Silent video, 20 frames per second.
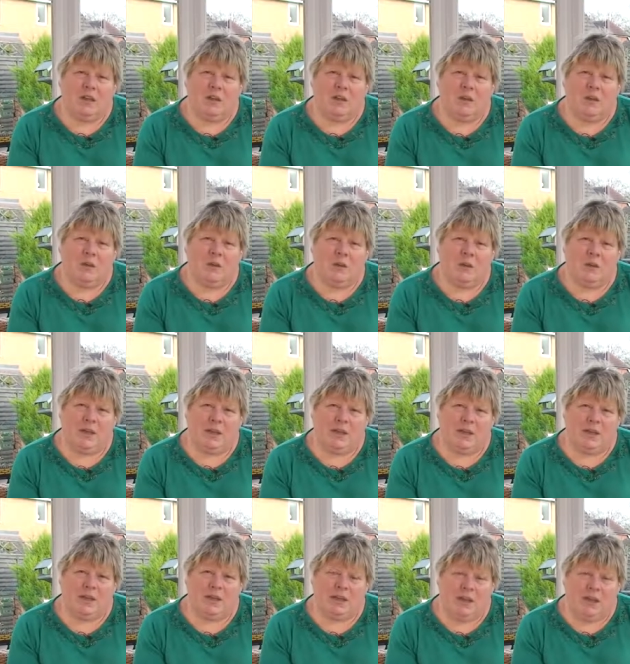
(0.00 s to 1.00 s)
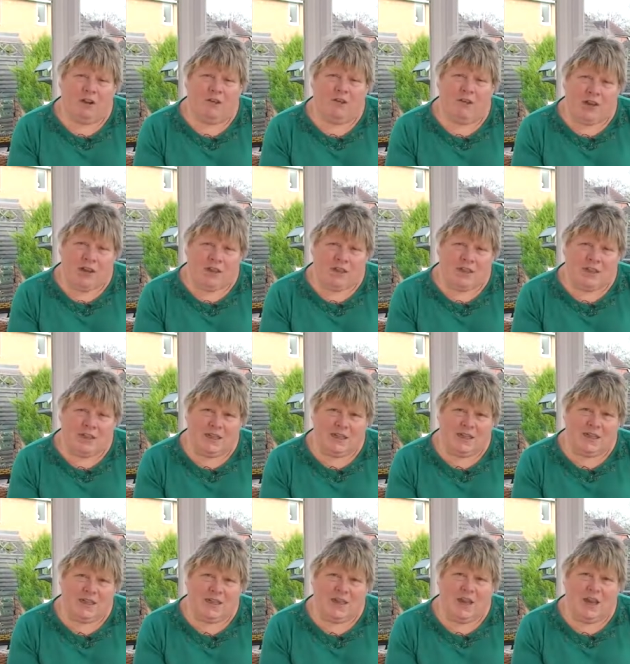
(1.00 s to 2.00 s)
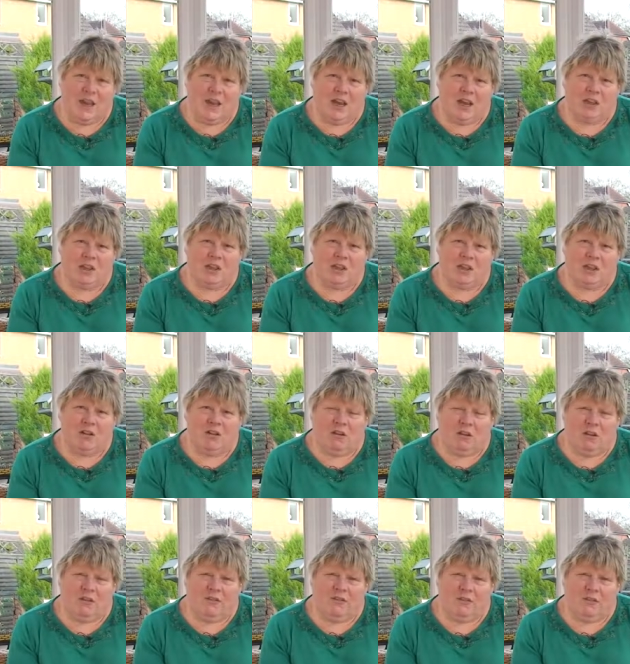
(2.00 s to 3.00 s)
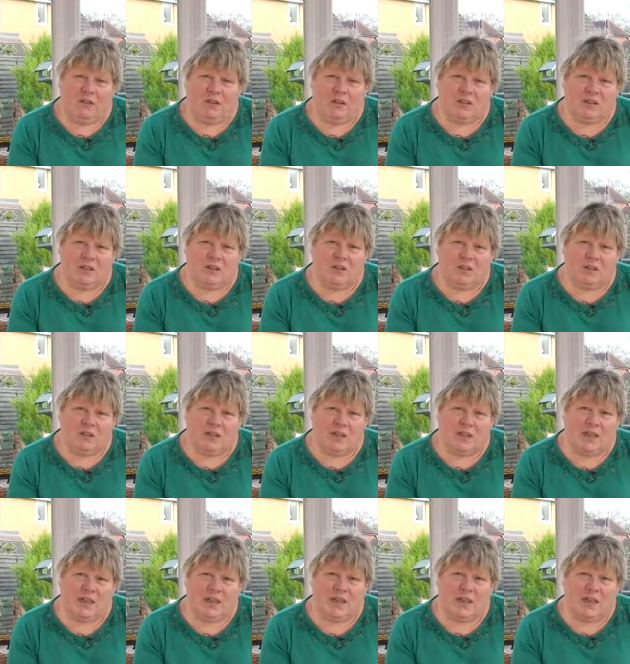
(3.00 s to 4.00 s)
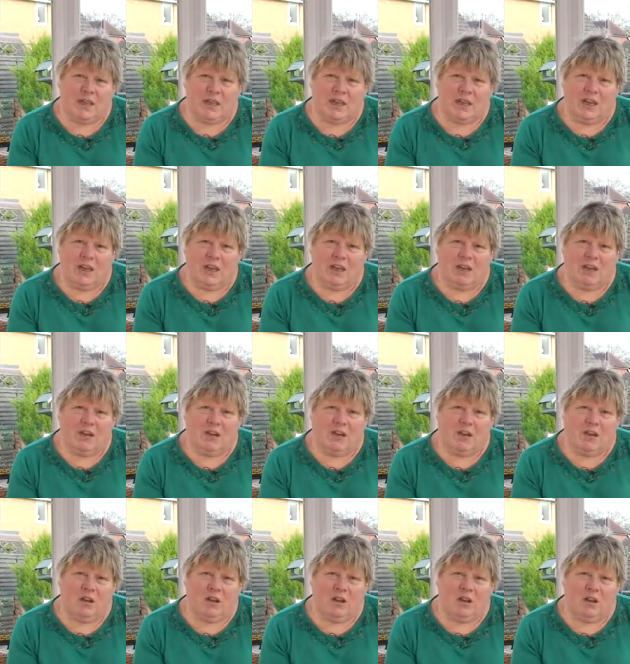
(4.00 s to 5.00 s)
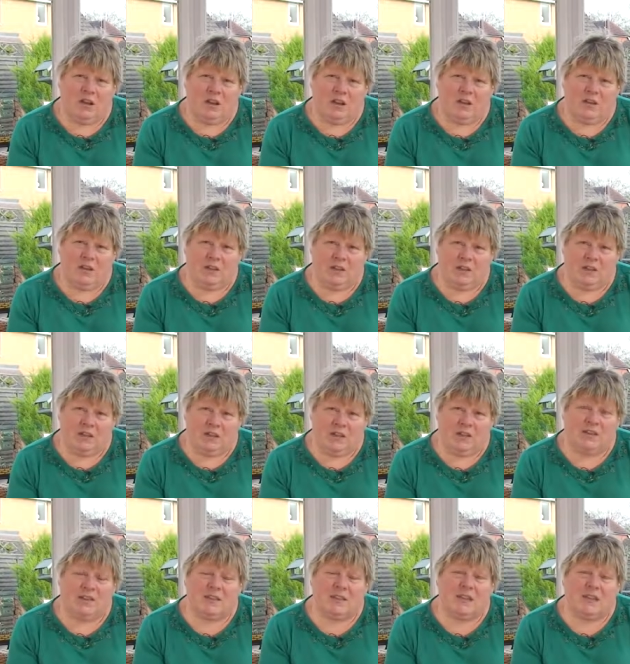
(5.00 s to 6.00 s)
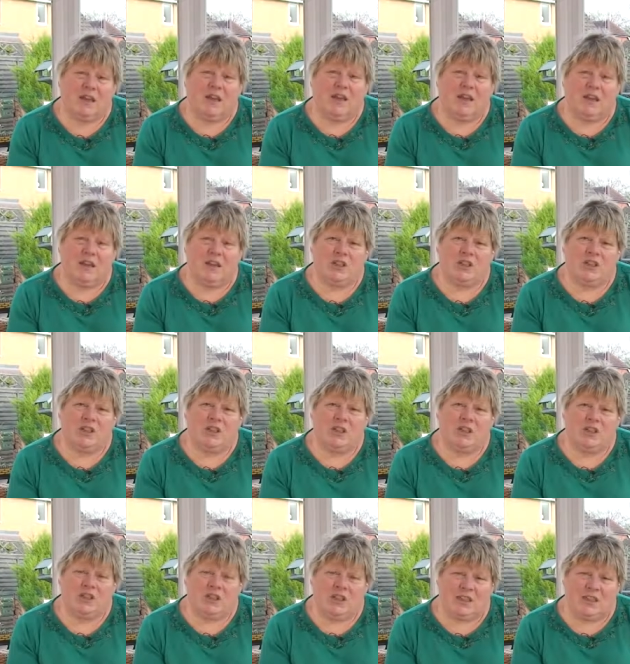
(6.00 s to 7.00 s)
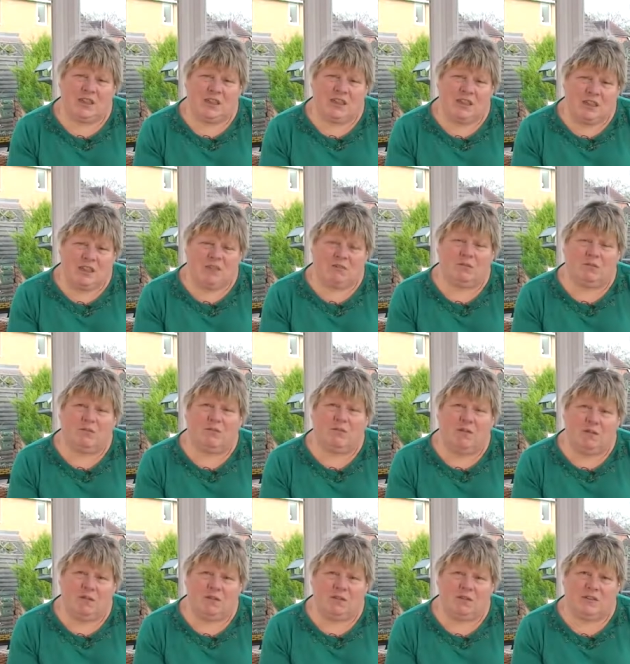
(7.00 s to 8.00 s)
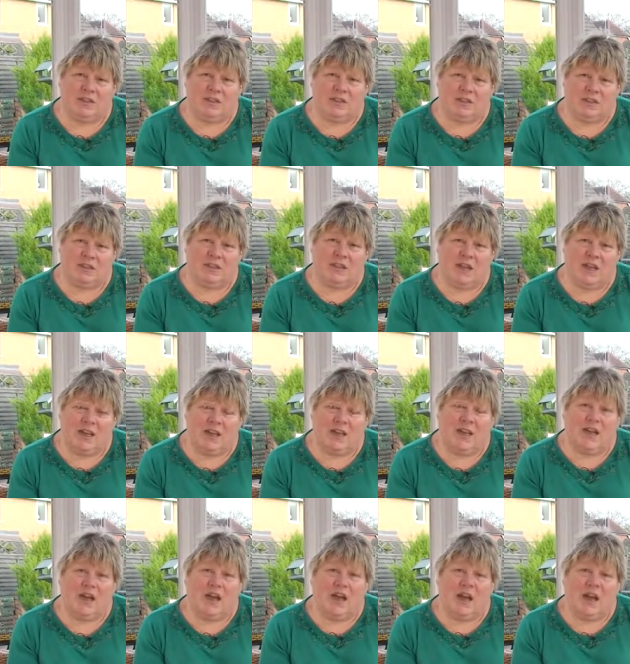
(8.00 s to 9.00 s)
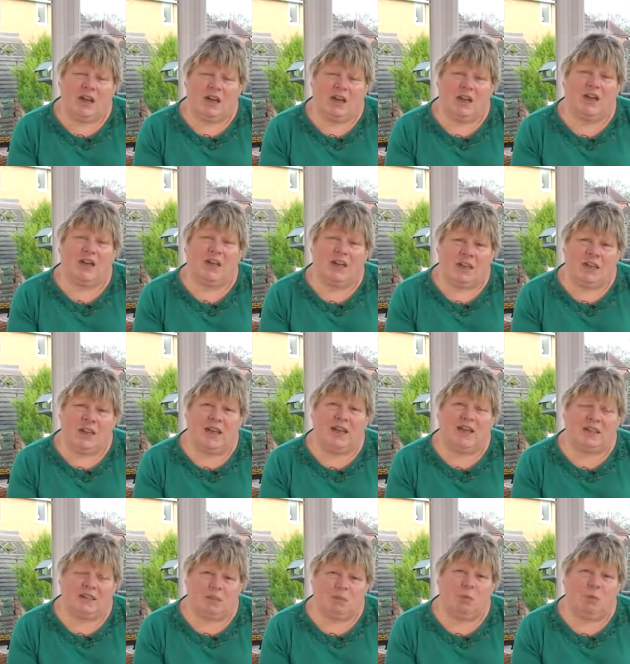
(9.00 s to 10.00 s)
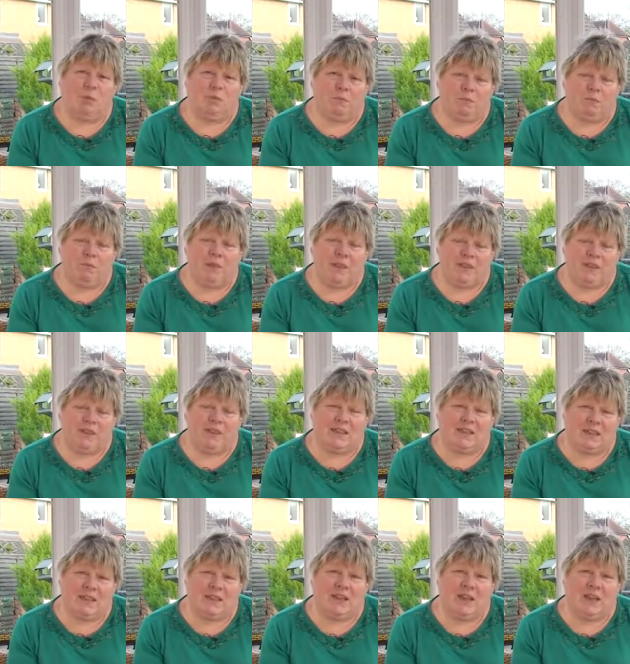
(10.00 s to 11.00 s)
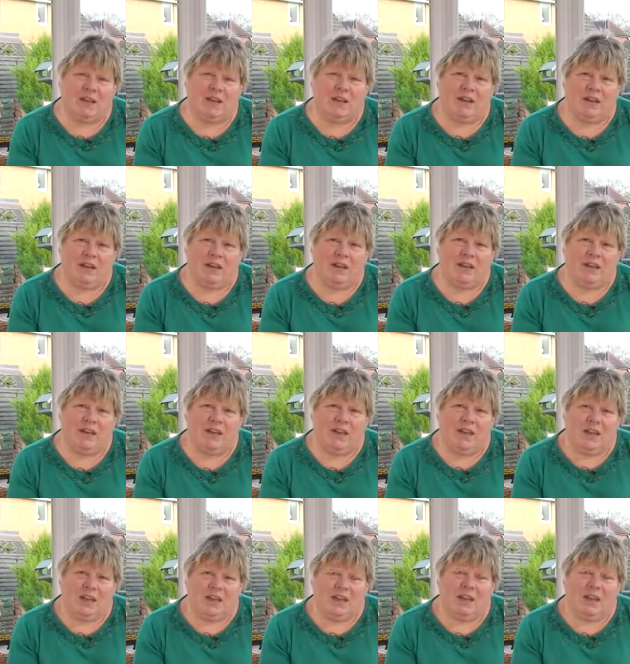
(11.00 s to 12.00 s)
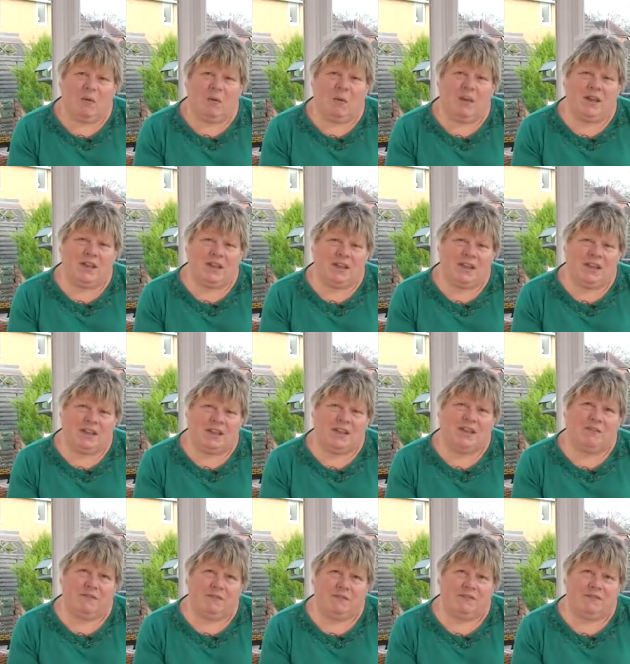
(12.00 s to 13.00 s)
who is in her 80s, and she got her first Aussie in her early 30s, and she's still got Aussies today. And I think that's what basically they're like. They're quite addictive.